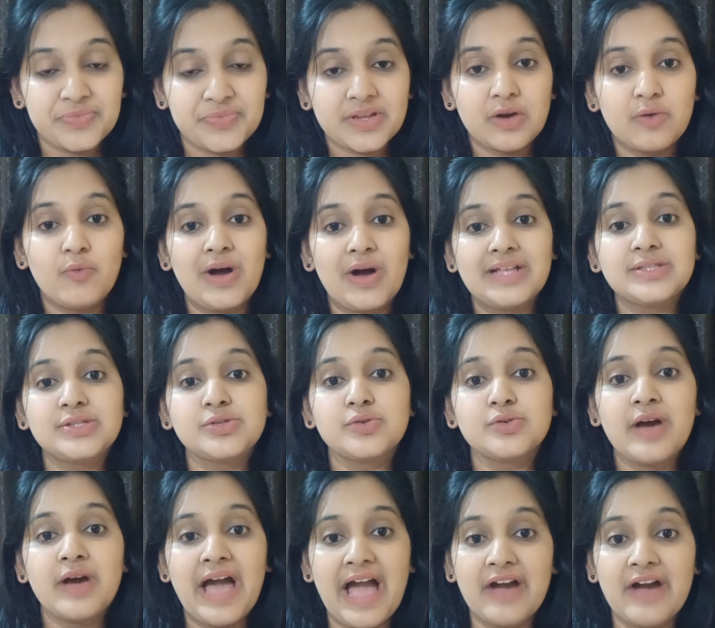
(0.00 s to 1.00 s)
Once
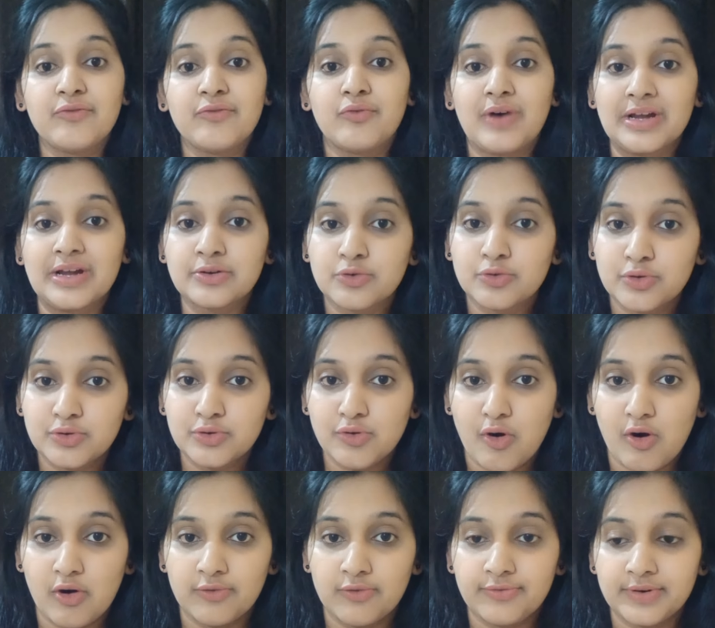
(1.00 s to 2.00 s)
you have one good
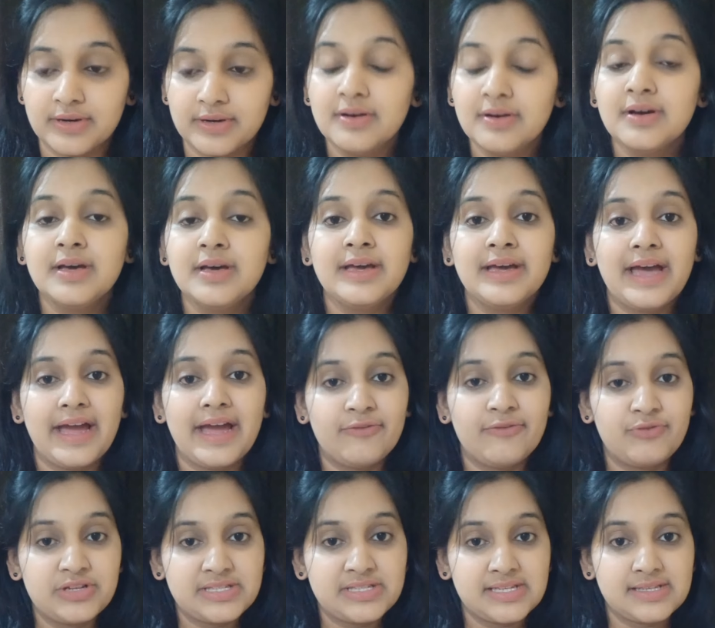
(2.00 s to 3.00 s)
offer
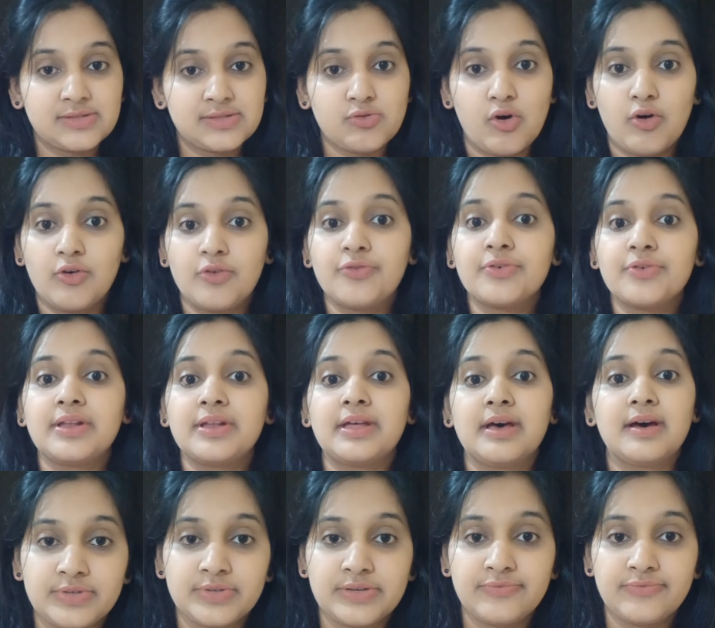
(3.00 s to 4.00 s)
which is of
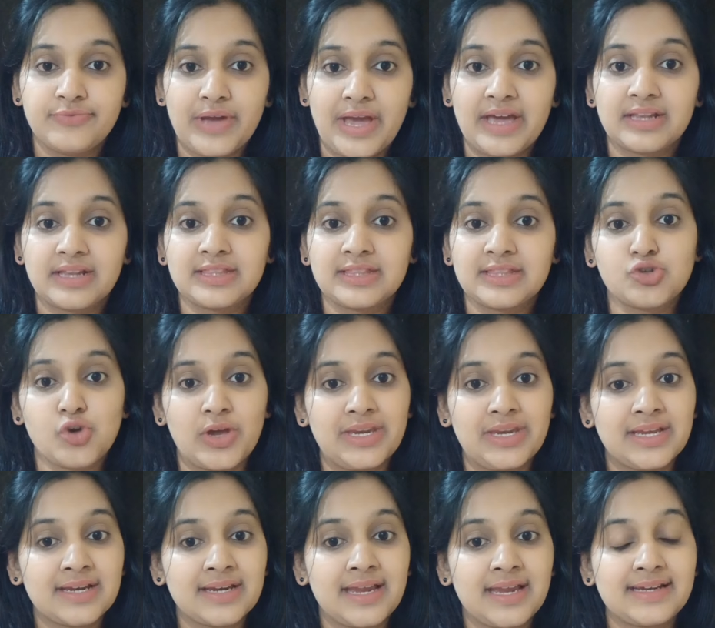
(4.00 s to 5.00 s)
where the
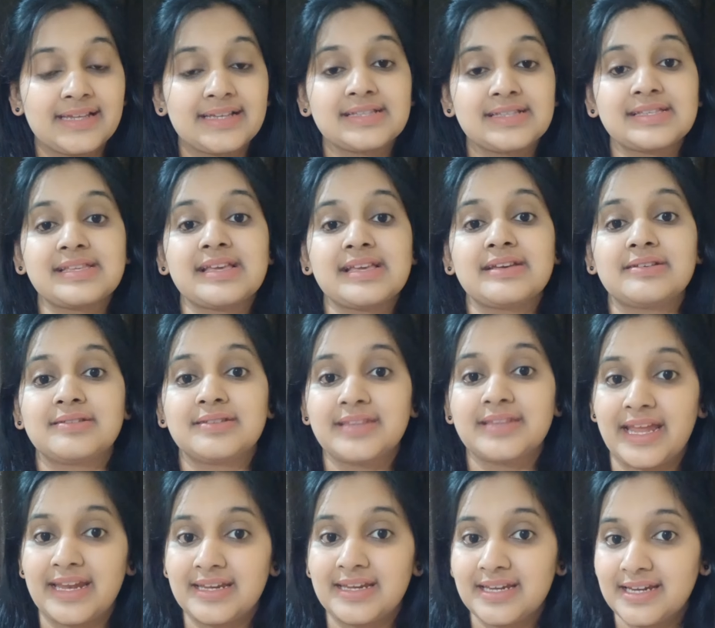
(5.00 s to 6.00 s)
joining date is
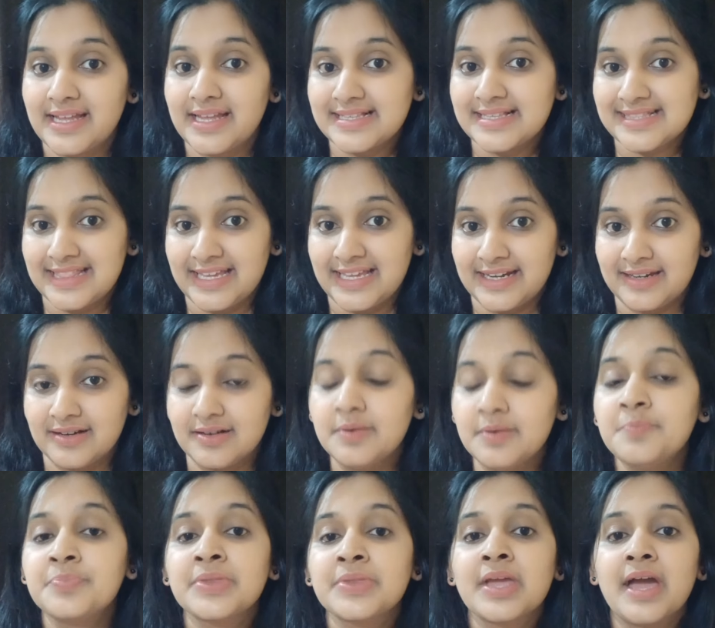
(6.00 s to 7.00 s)
90 days
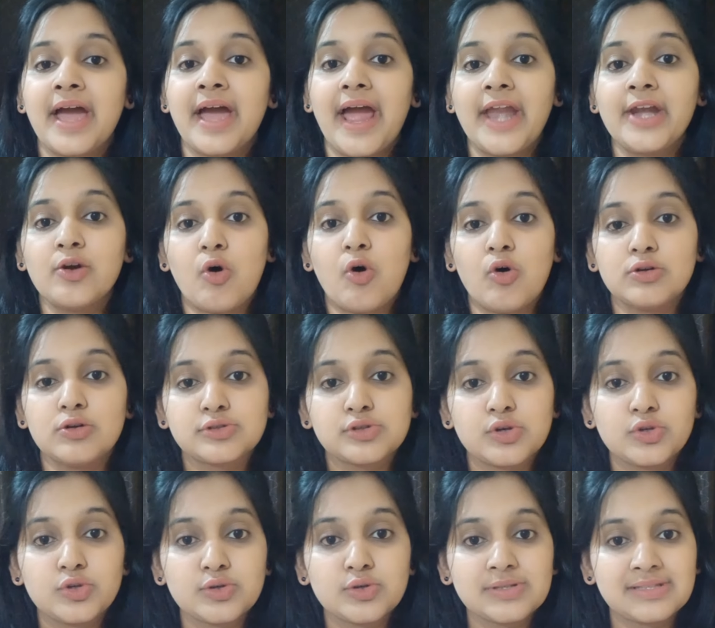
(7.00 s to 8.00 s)
later, and also
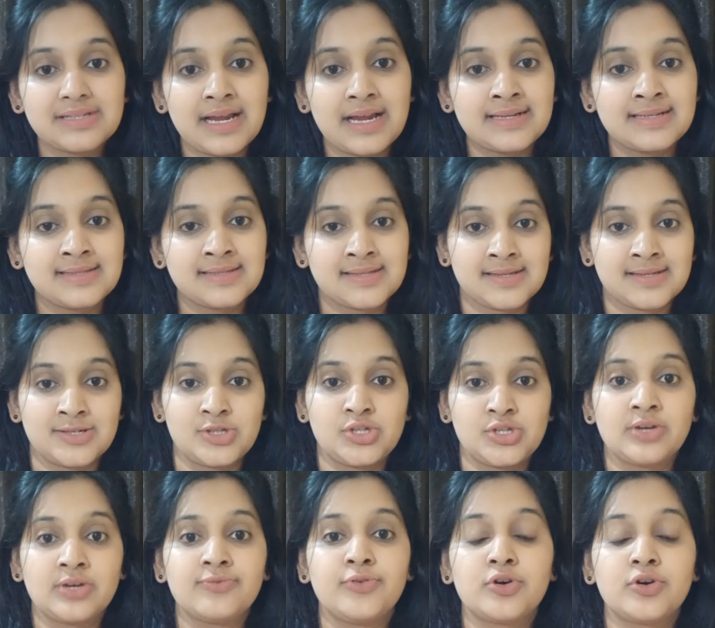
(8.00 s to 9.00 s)
you start
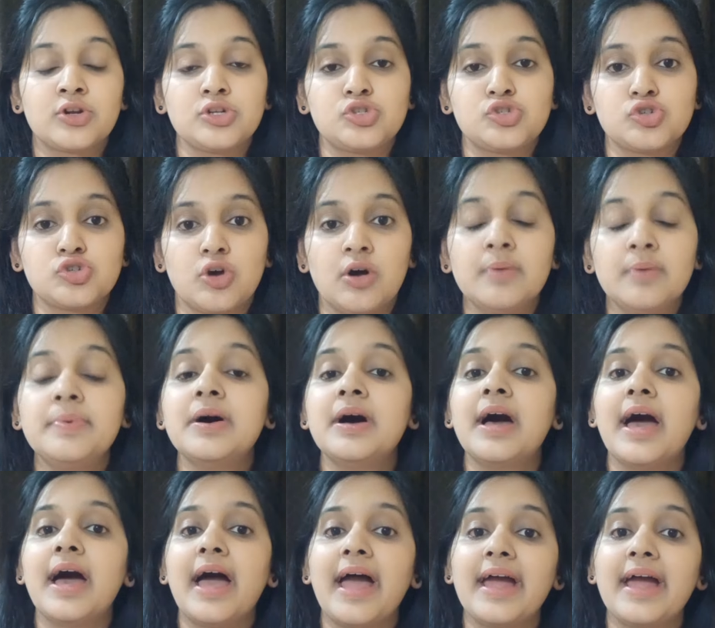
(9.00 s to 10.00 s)
searching for a job
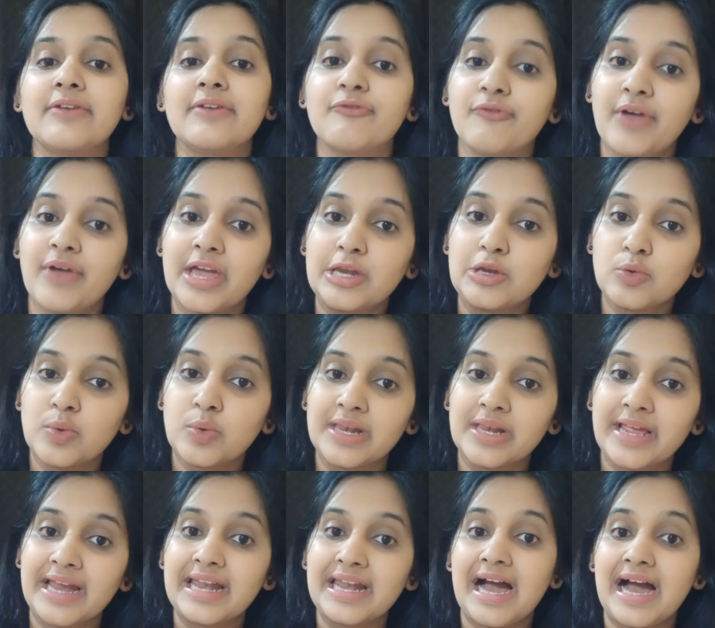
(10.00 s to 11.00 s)
where you
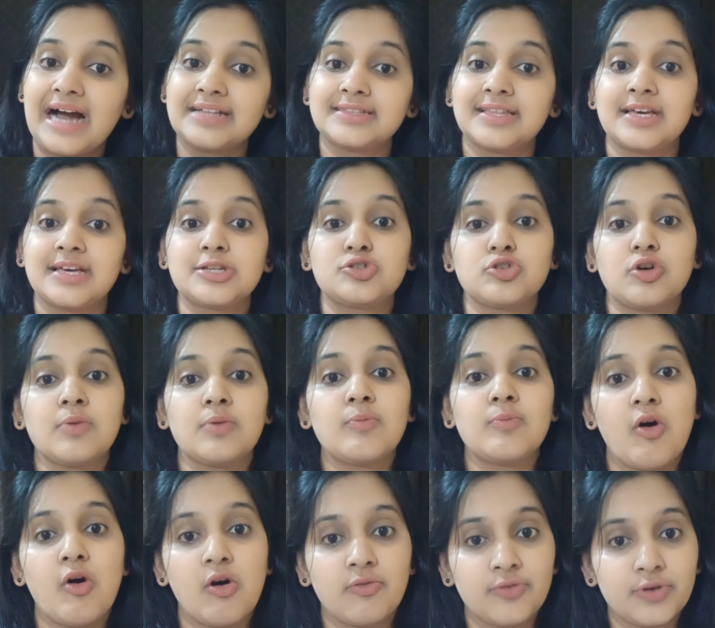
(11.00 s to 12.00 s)
will get other job
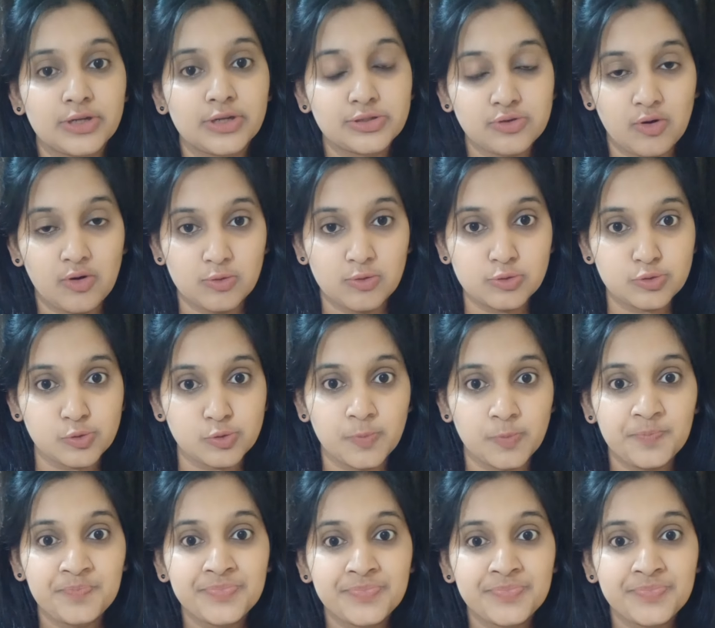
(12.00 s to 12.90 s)
offers also.